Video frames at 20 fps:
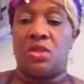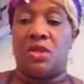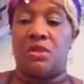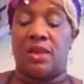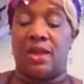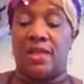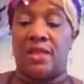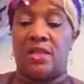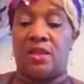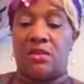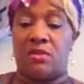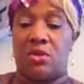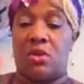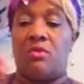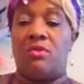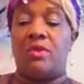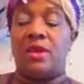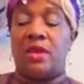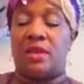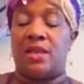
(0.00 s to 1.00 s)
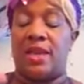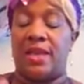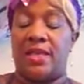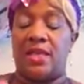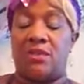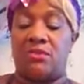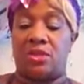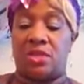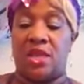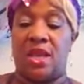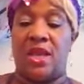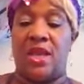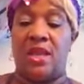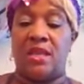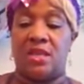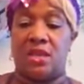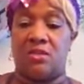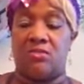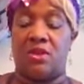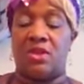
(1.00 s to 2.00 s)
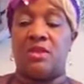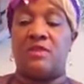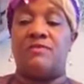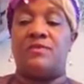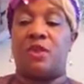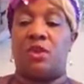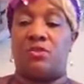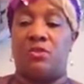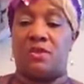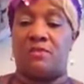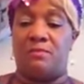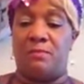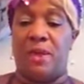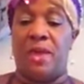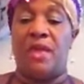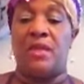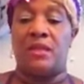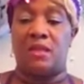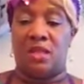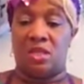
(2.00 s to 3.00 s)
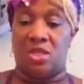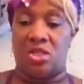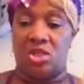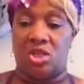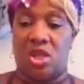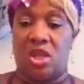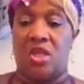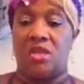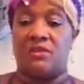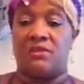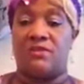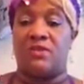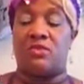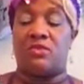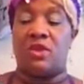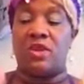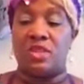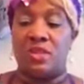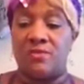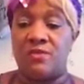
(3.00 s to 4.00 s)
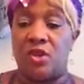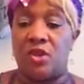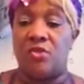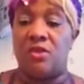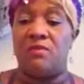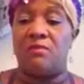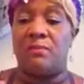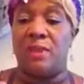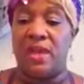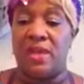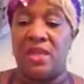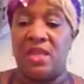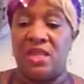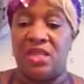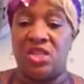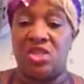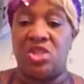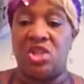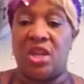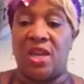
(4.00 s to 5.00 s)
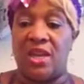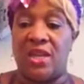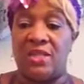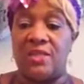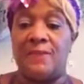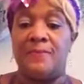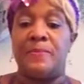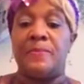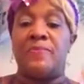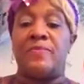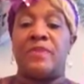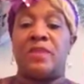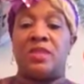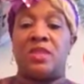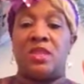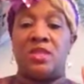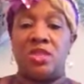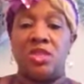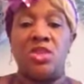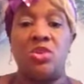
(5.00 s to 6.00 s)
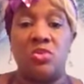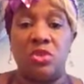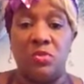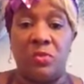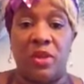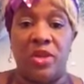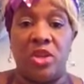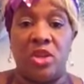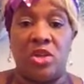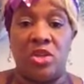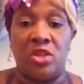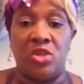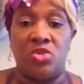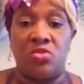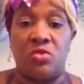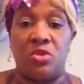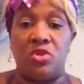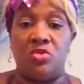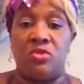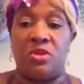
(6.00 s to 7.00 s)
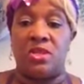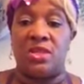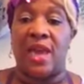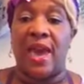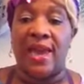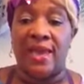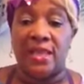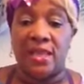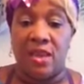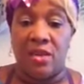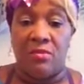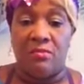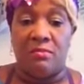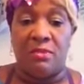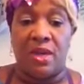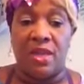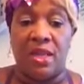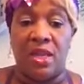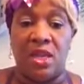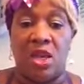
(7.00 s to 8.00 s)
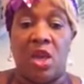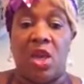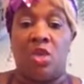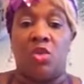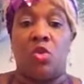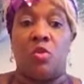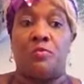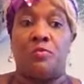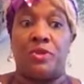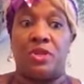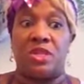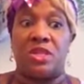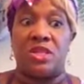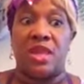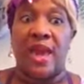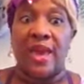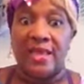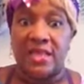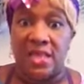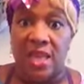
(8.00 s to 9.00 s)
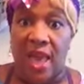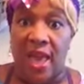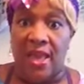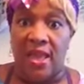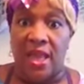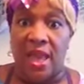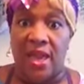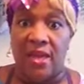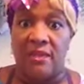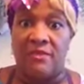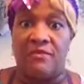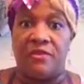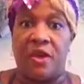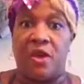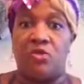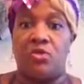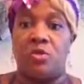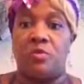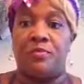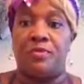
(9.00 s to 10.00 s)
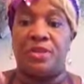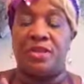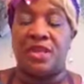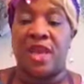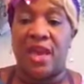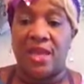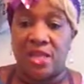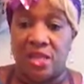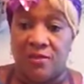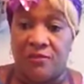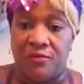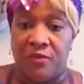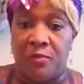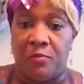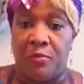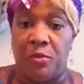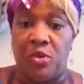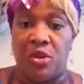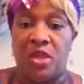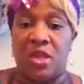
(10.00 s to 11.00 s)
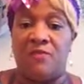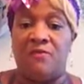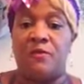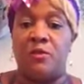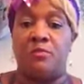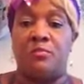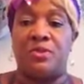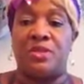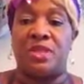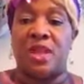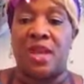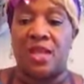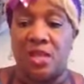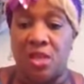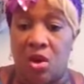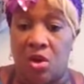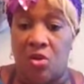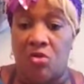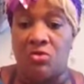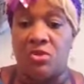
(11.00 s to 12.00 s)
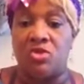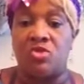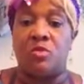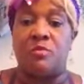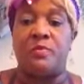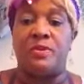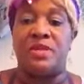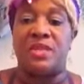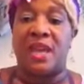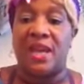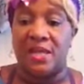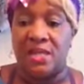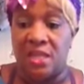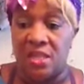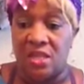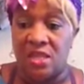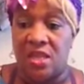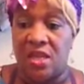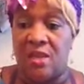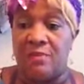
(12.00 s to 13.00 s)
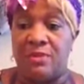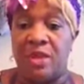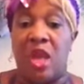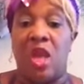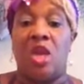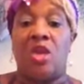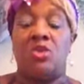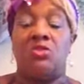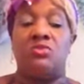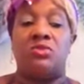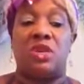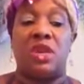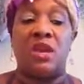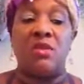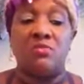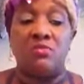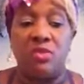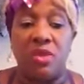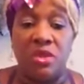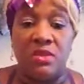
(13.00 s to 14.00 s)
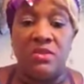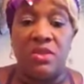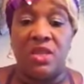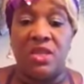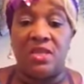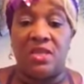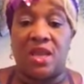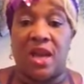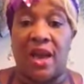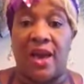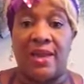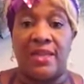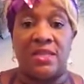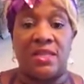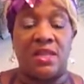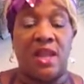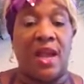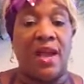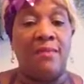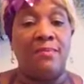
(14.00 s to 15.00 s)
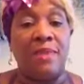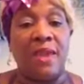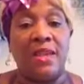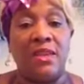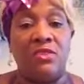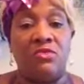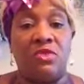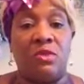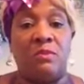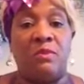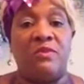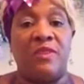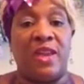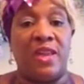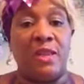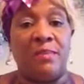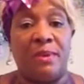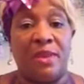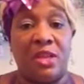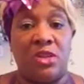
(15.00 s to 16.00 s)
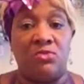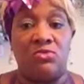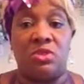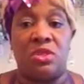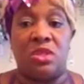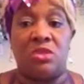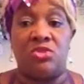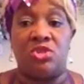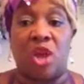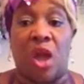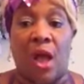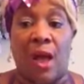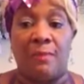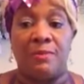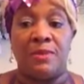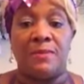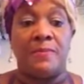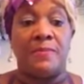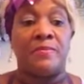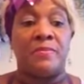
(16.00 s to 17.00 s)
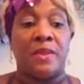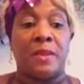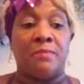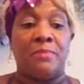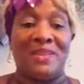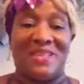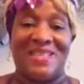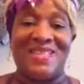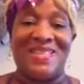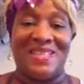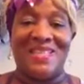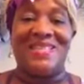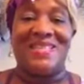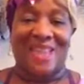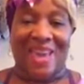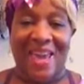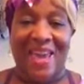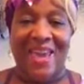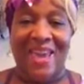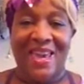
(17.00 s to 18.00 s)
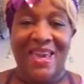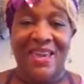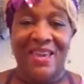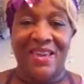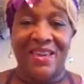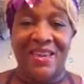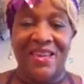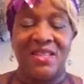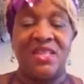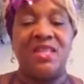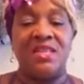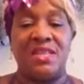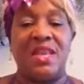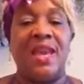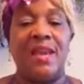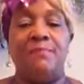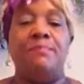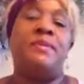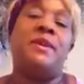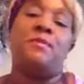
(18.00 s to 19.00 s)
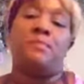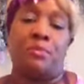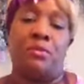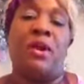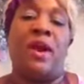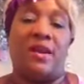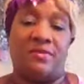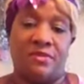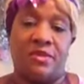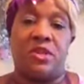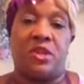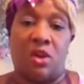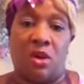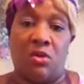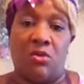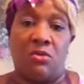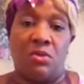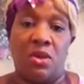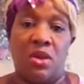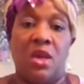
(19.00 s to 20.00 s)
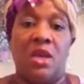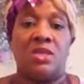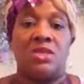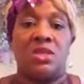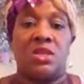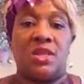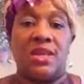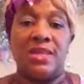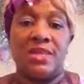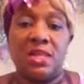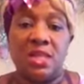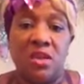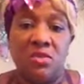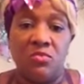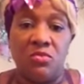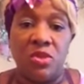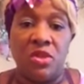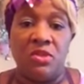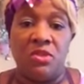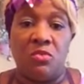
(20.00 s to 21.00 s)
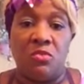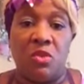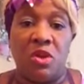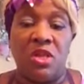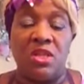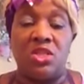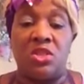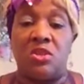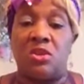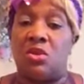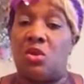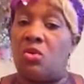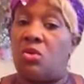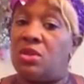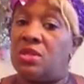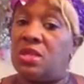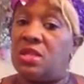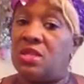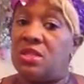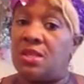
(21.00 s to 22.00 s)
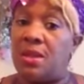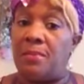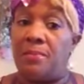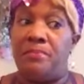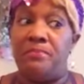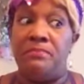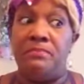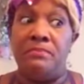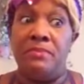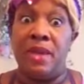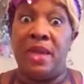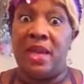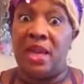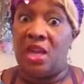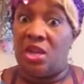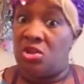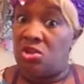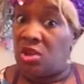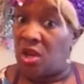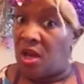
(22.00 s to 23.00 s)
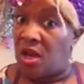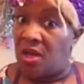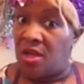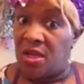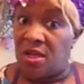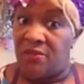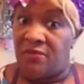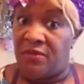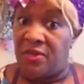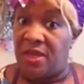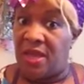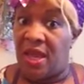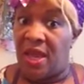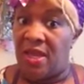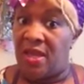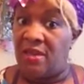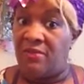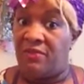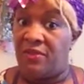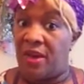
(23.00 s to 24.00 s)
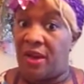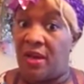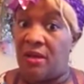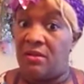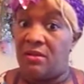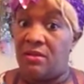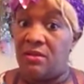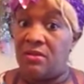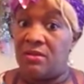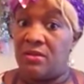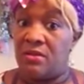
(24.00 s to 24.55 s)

They're saying the aggressive tone of men needs to change. If the aggressive tone of men needs to change, this is the only way you're going to do it. You attack their money. You protect an NFL. You protect the football league. You protect the owners. You protect the teams. You get rid of these guys. And I'm not in agreement with anybody losing their jobs. But today people have to go. So let's get rid of the ones that are causing some major ugly for the NFL.